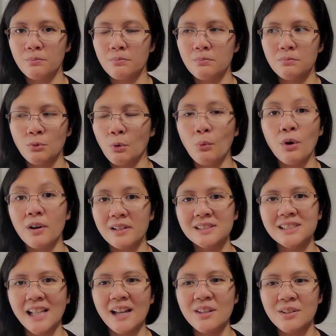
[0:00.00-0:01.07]

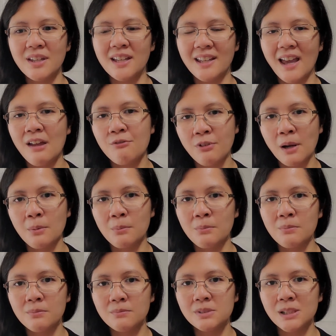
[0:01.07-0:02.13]
rewards that you can get
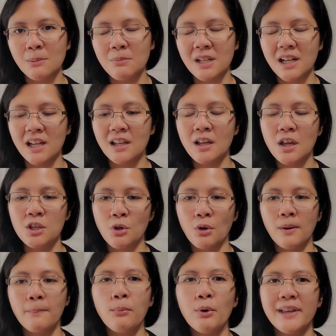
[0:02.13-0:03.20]
from submitting
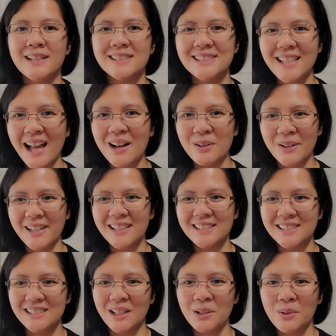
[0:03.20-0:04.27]
your points that way.
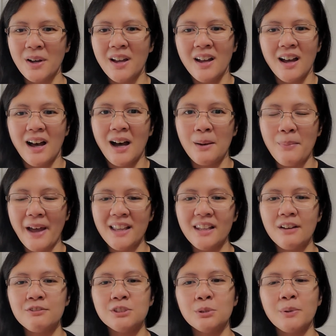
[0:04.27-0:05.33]
So I
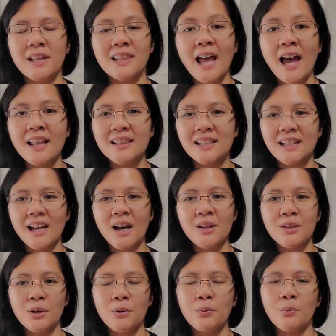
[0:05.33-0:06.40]
love doing that. The
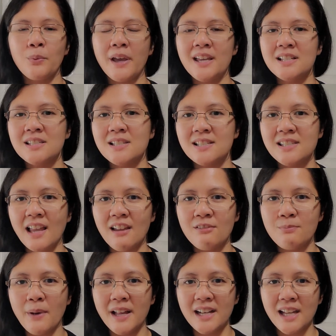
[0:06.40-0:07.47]
other ways to save
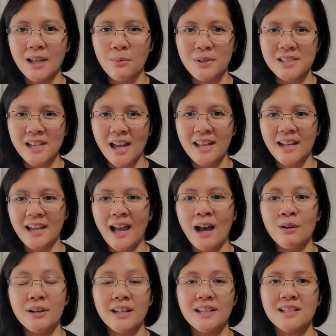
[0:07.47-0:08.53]
money when dining
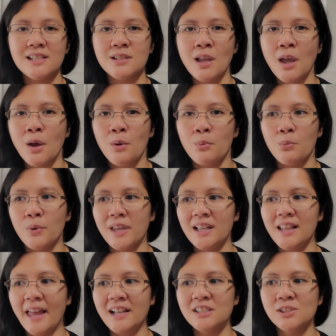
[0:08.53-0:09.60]
out is we
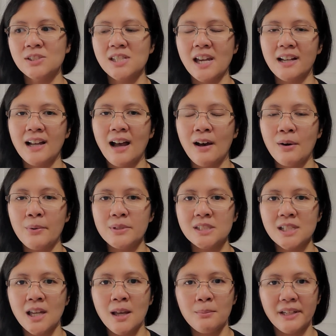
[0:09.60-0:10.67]
like to check
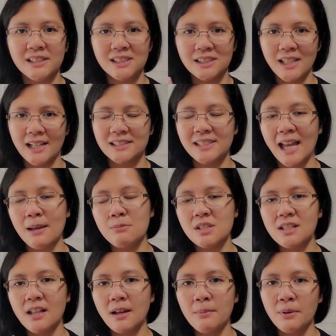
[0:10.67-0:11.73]
out places like Sam's
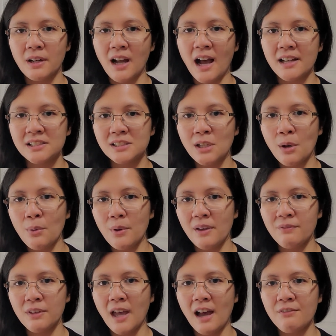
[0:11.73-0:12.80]
Club or Costco
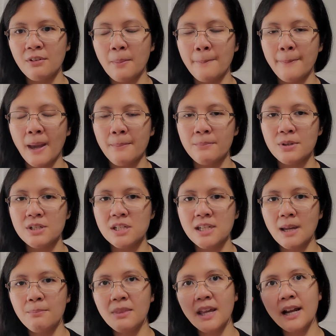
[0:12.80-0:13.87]
if you have a
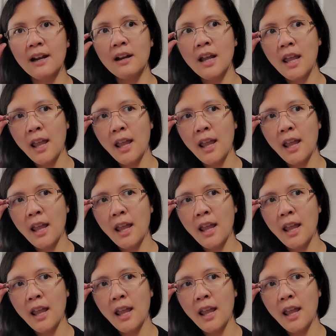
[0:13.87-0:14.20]
membership there,